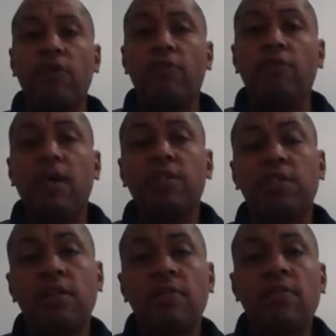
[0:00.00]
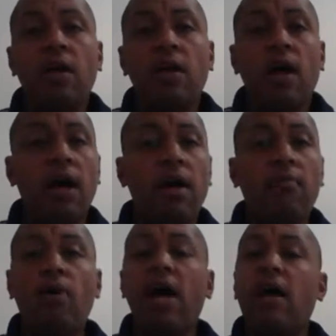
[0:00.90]
information
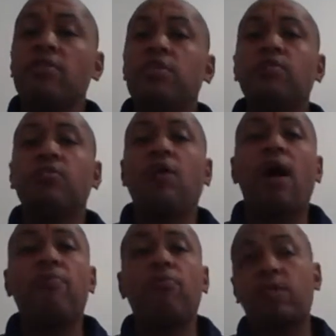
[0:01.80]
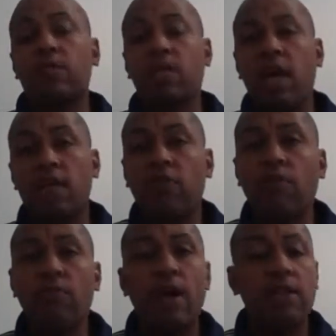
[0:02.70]
on how to operate the cash
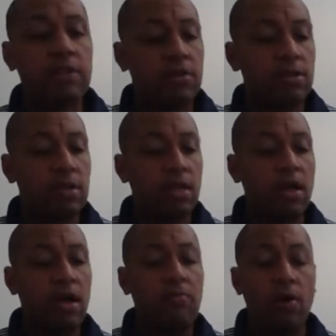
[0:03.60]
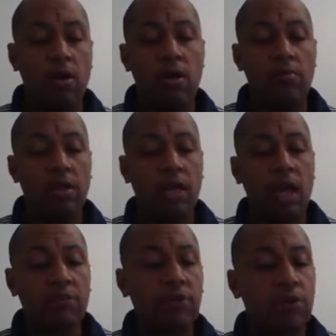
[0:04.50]
flow manager, the
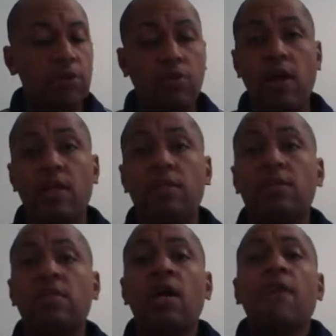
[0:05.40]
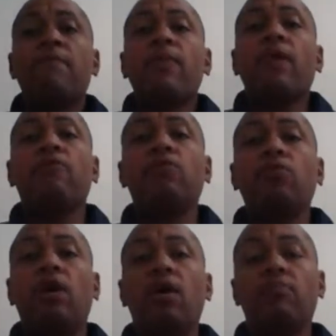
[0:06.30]
cash flow strategist. If
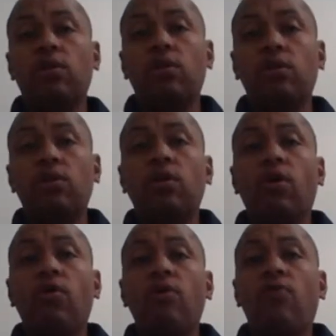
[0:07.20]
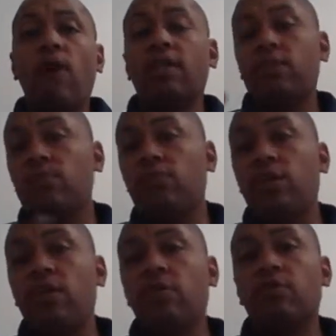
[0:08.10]
you go watch those
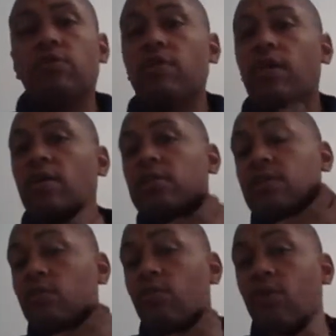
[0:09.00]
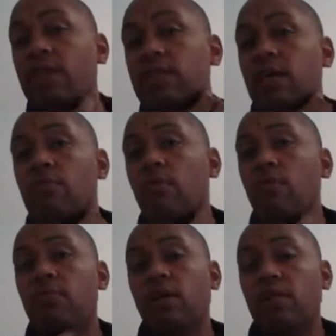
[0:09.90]
videos on there, it's a great demo
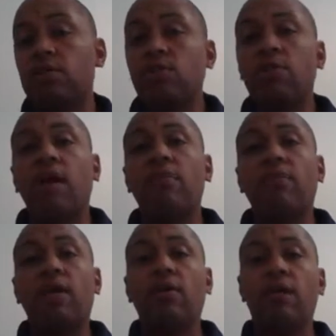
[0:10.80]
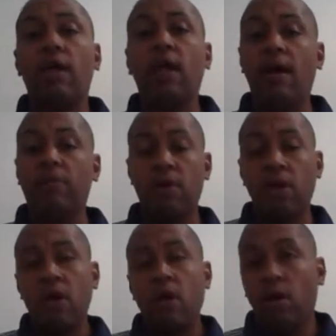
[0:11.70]
on there to show you how to make all that happen.
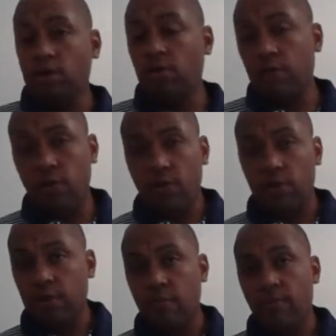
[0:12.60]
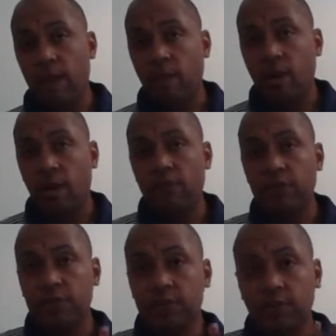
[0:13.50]
Also, if you go into your back
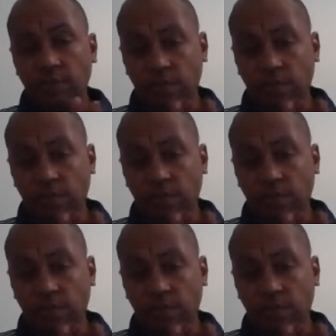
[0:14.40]
office,